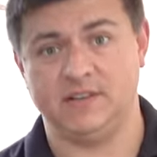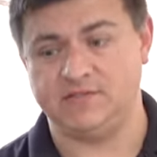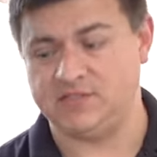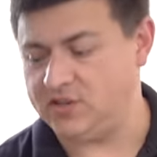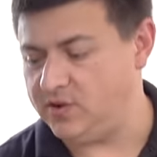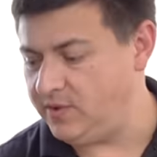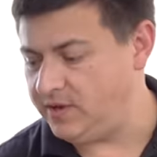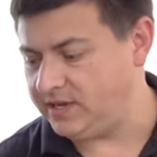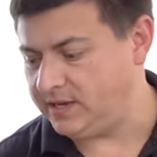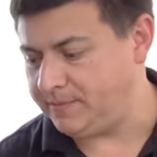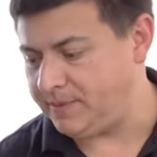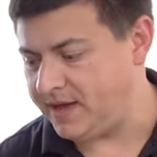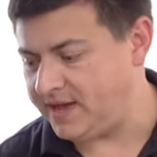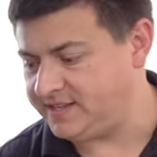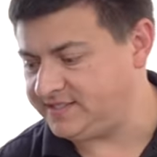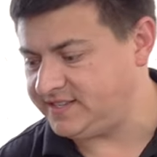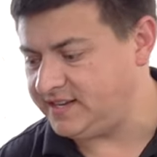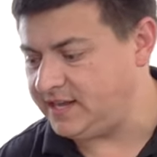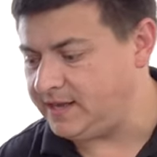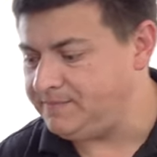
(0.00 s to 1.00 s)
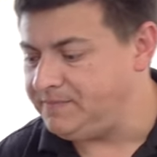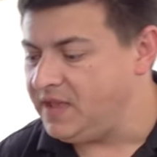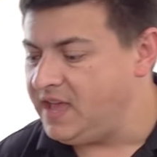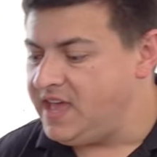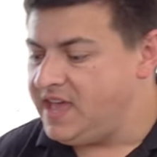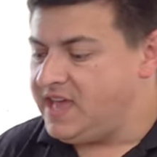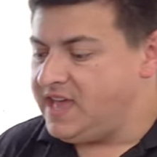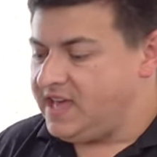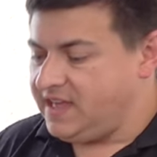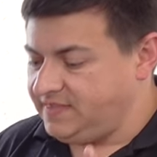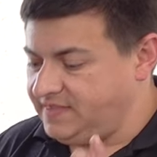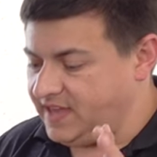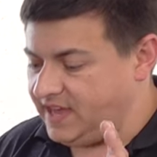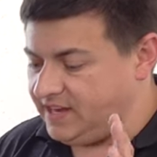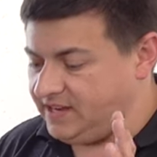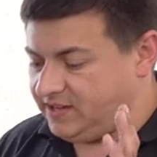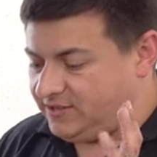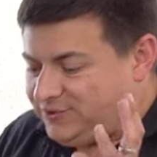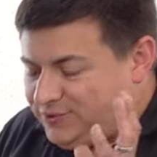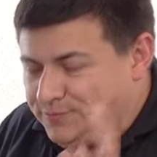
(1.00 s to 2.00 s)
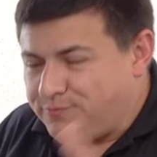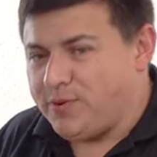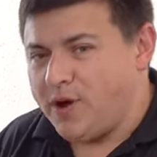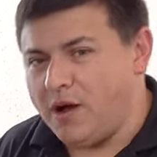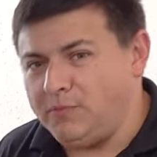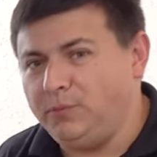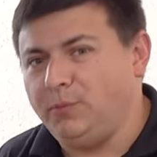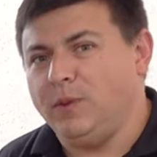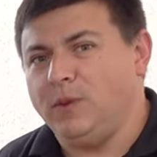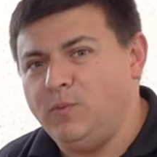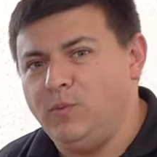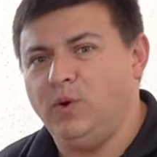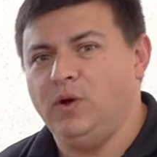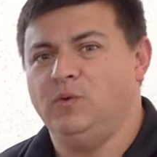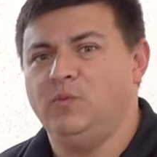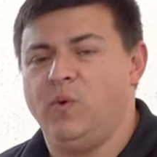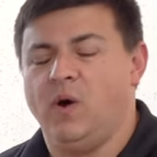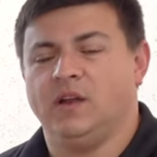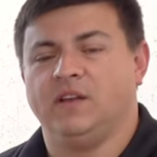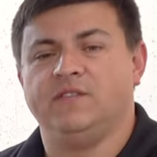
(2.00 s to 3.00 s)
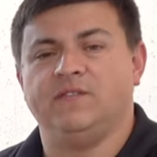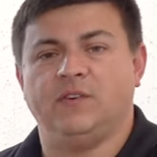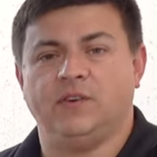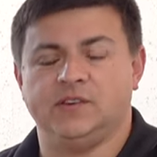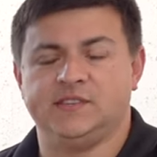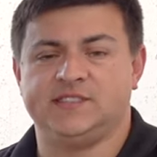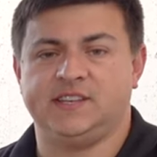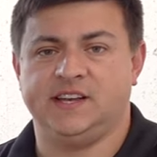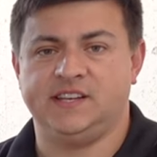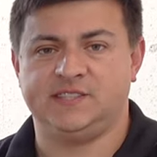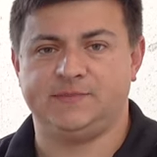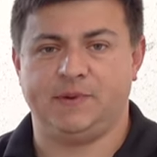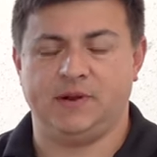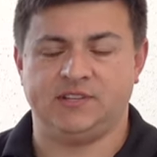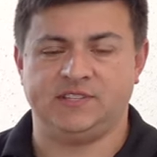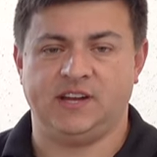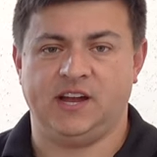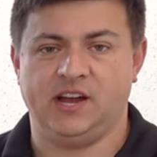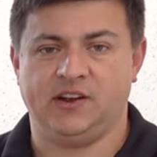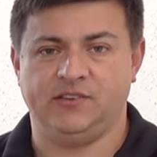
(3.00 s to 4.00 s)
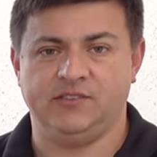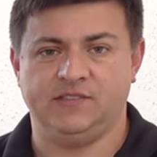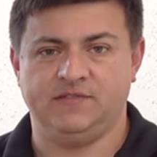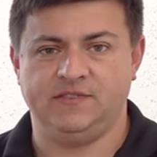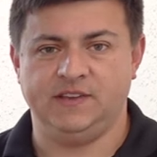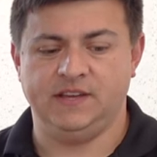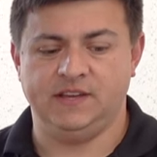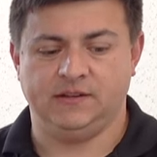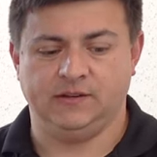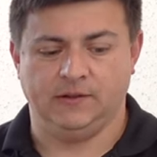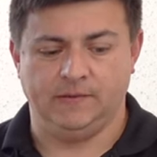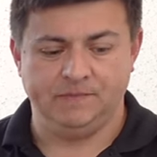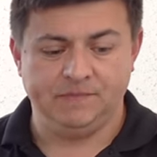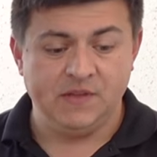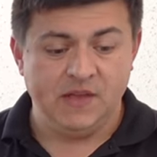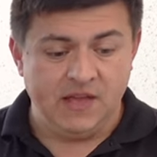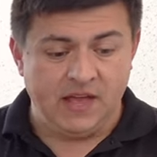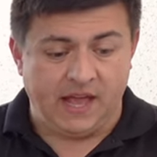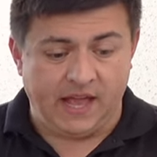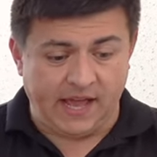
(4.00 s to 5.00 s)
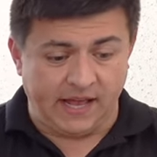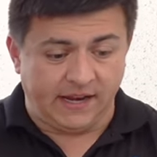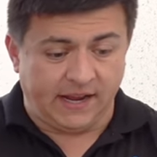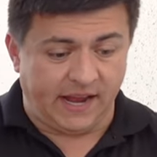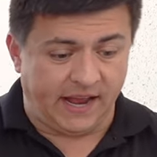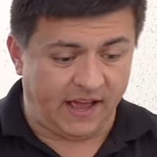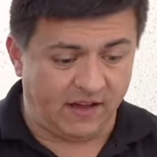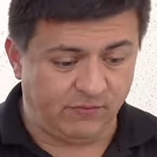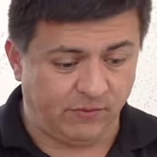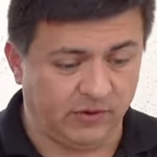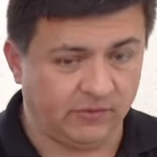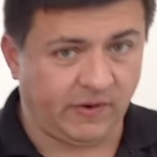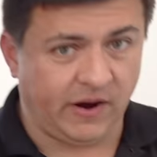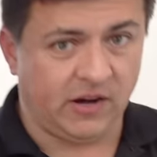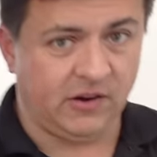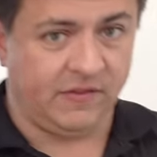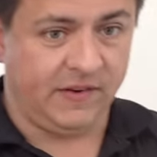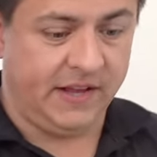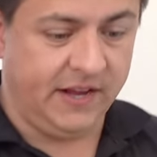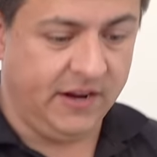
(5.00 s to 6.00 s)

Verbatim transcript: of towing capacity then you probably would want a full-size spare tire on the vehicle. And I have one right over